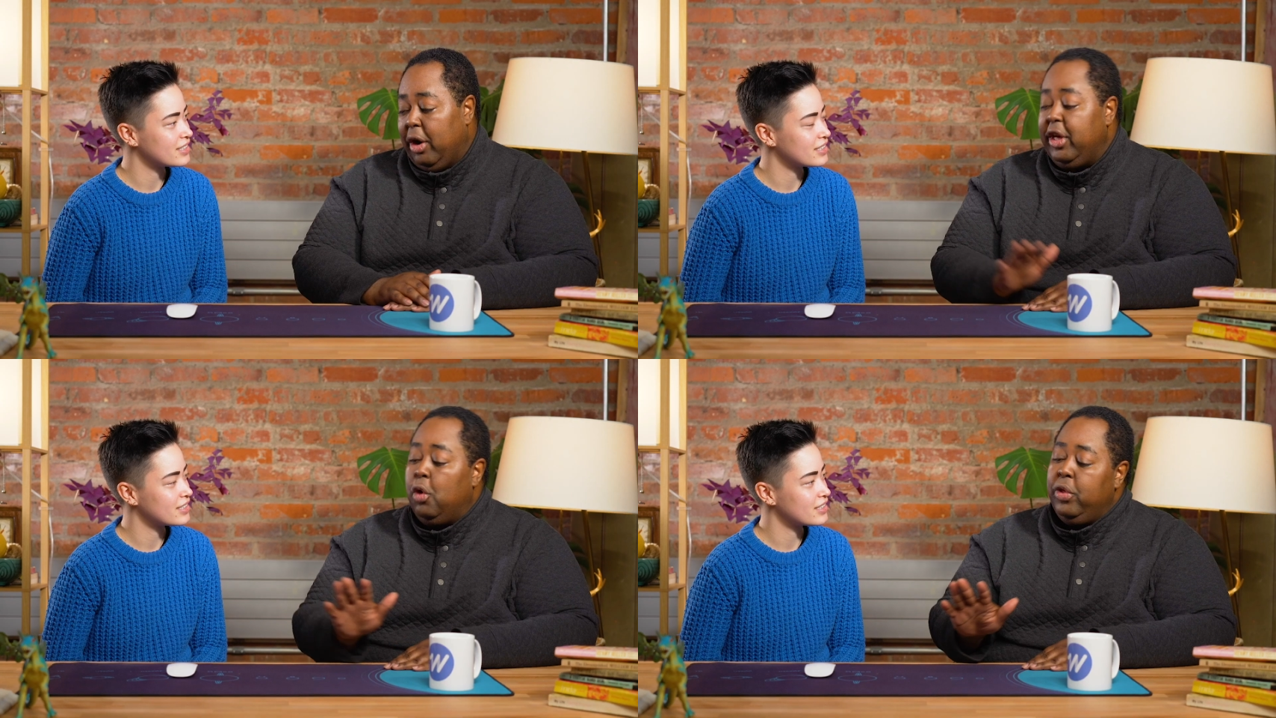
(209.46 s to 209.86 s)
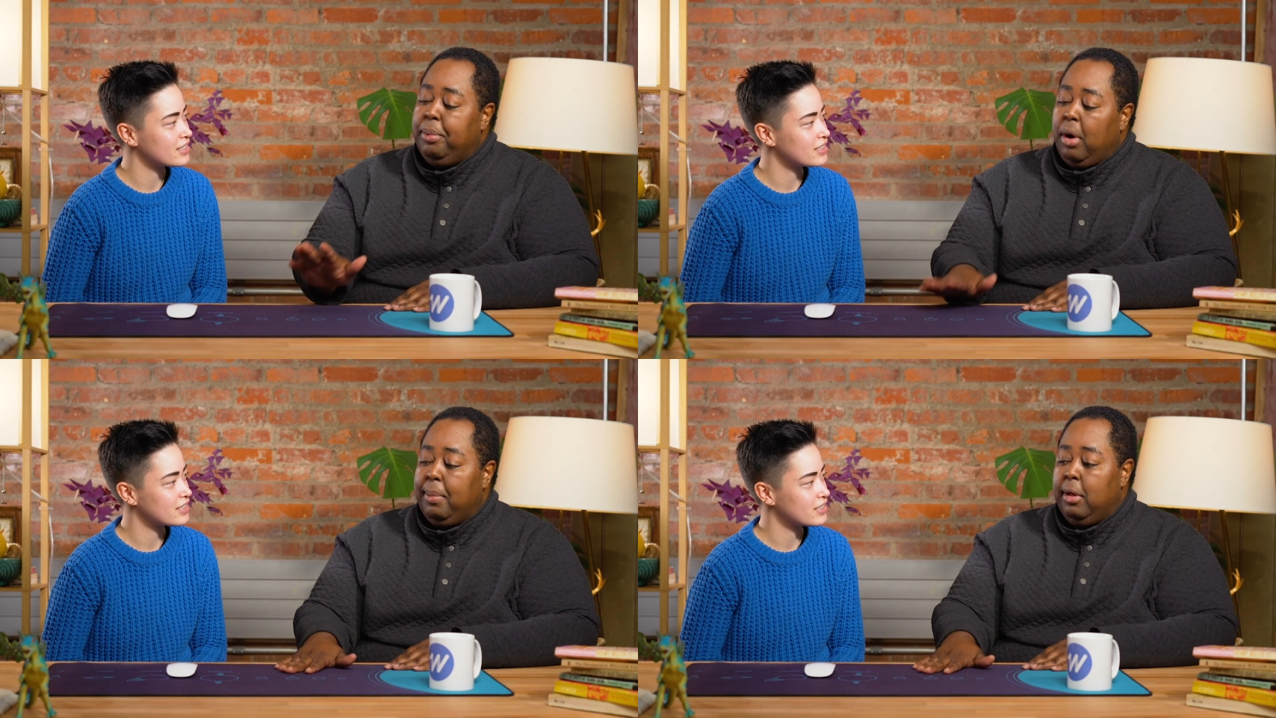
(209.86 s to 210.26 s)
Speaker 1: The only
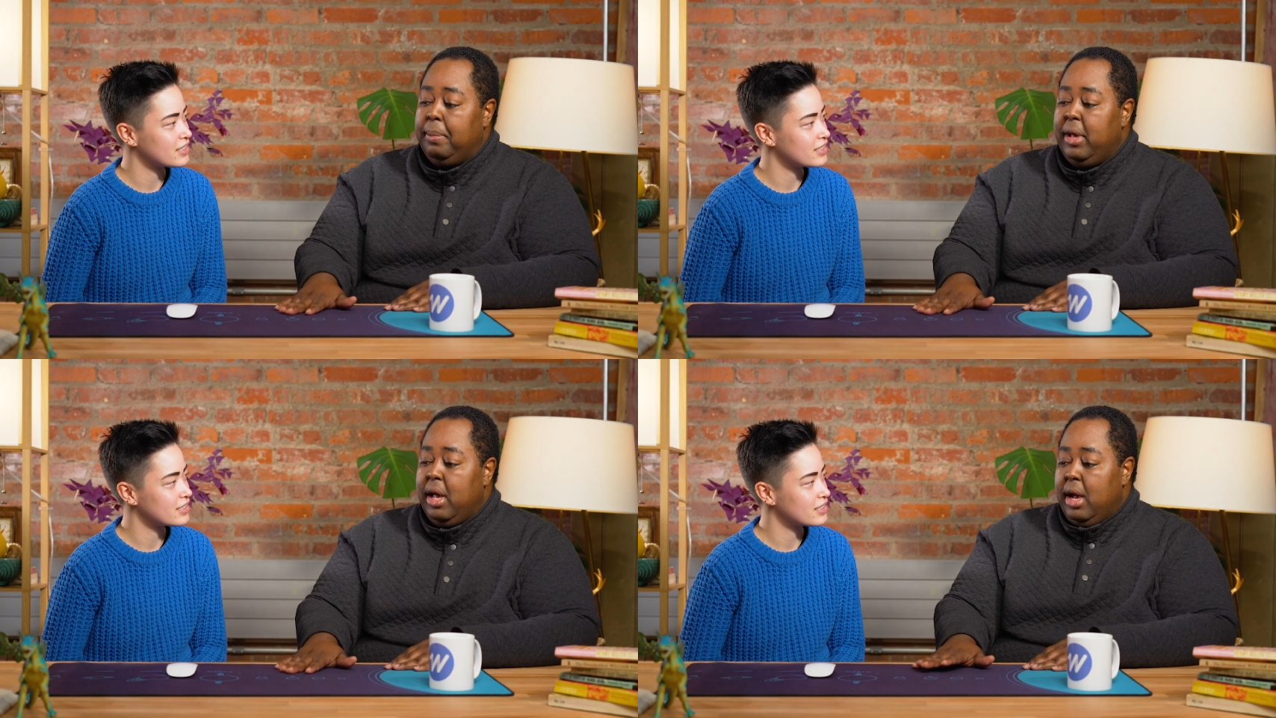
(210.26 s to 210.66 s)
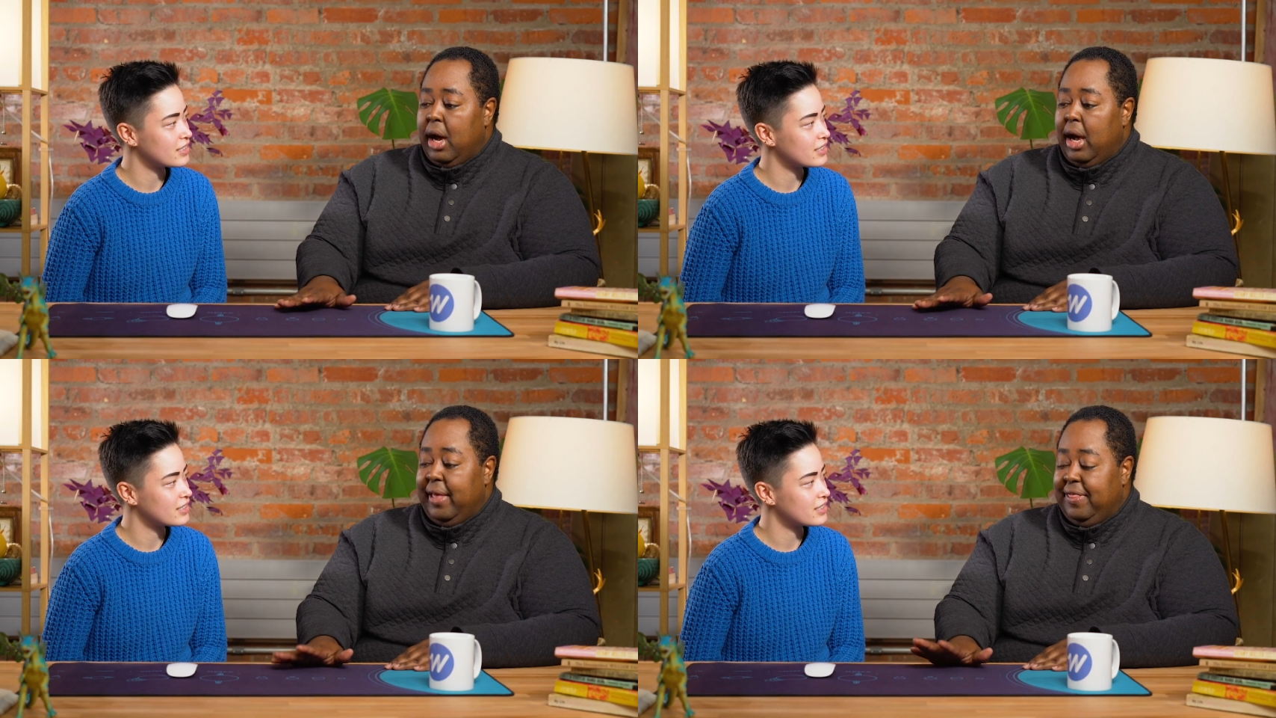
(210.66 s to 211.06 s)
problem
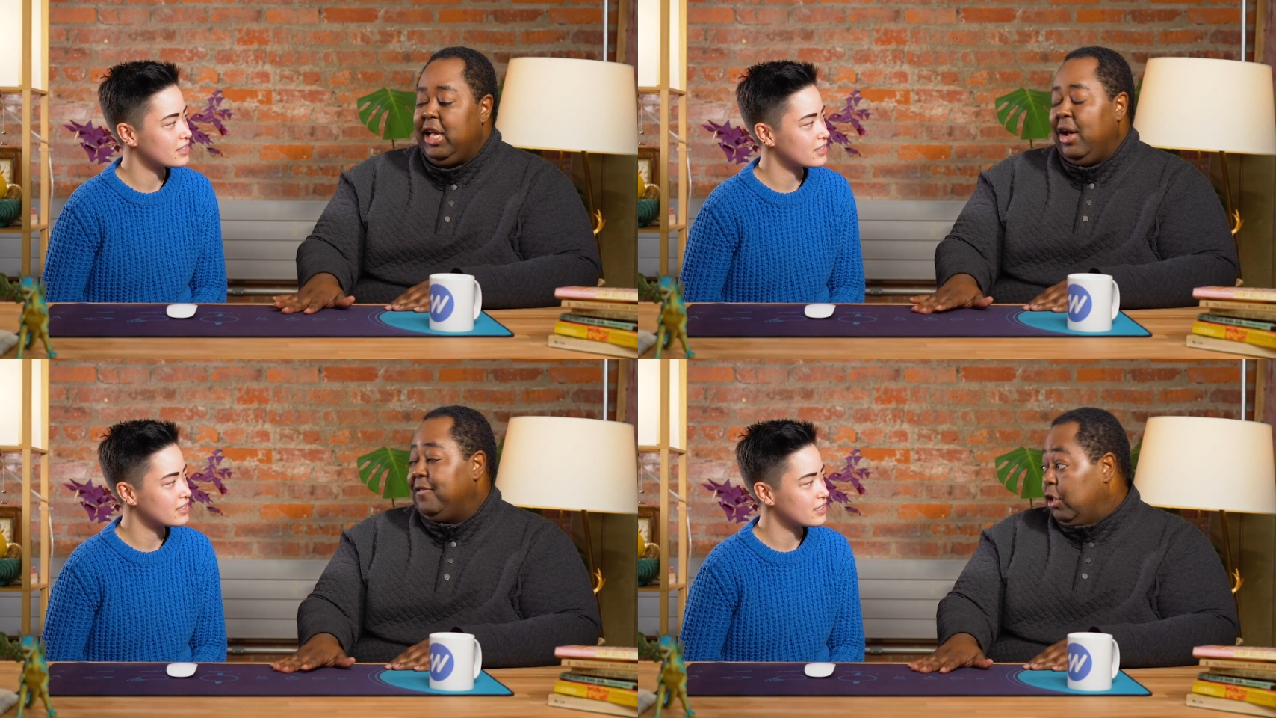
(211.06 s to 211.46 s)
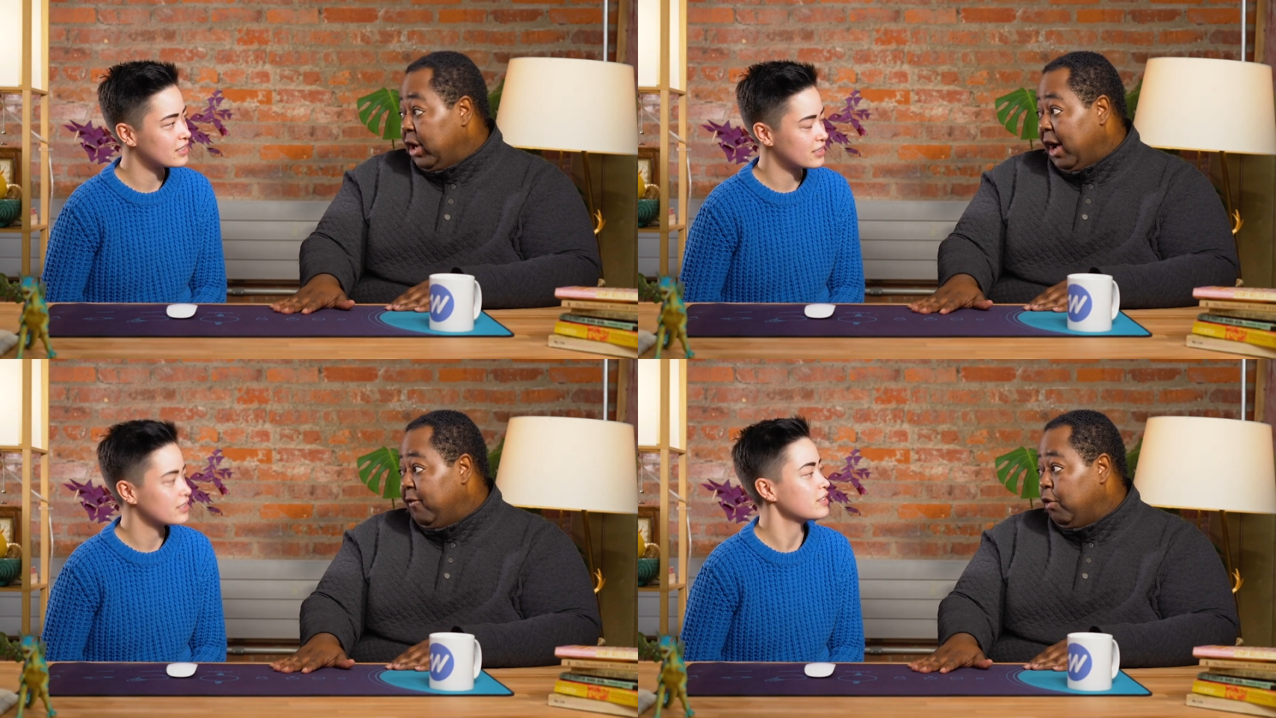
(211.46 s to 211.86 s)
uh, and thing you have to look
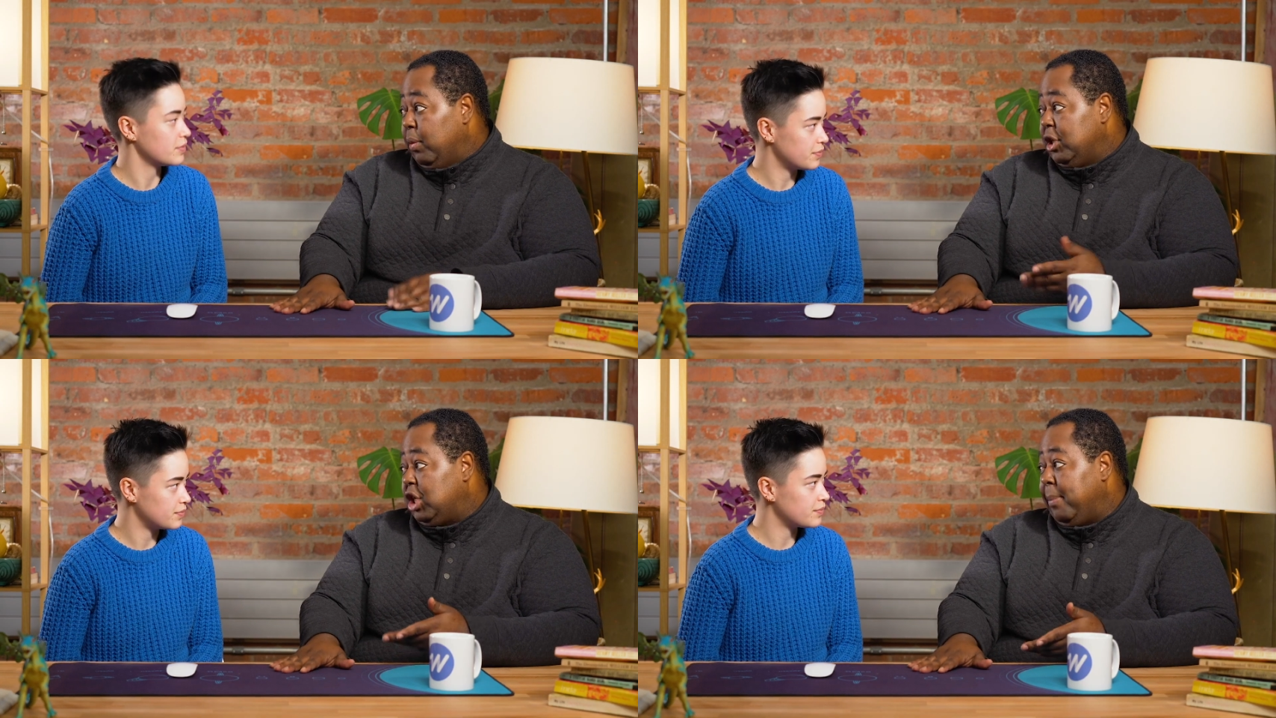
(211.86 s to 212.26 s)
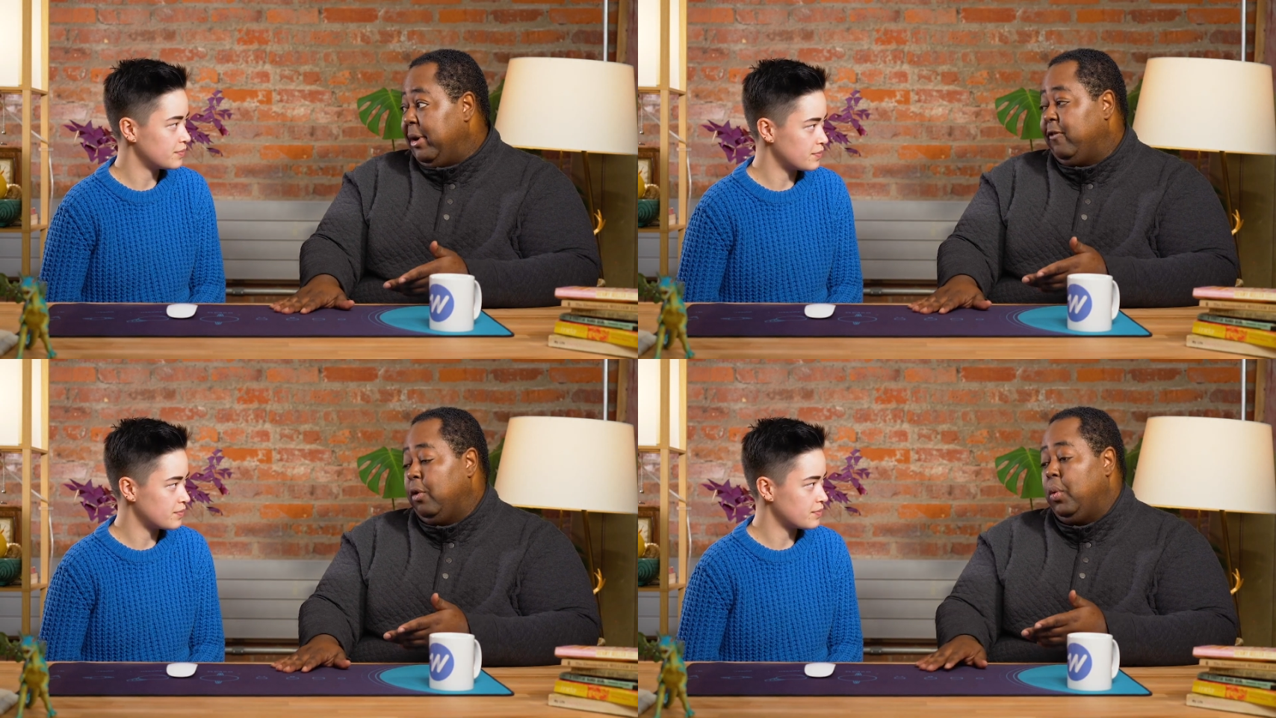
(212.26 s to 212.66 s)
out for when shopping
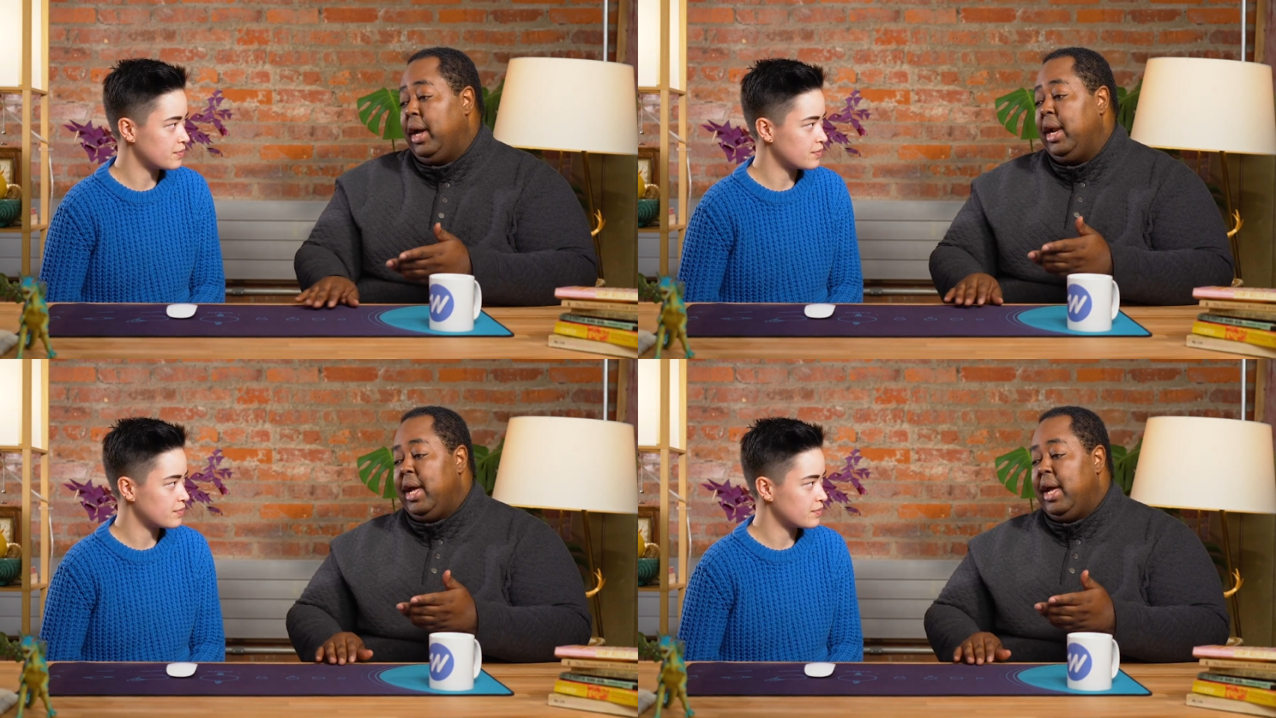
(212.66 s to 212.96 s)
for one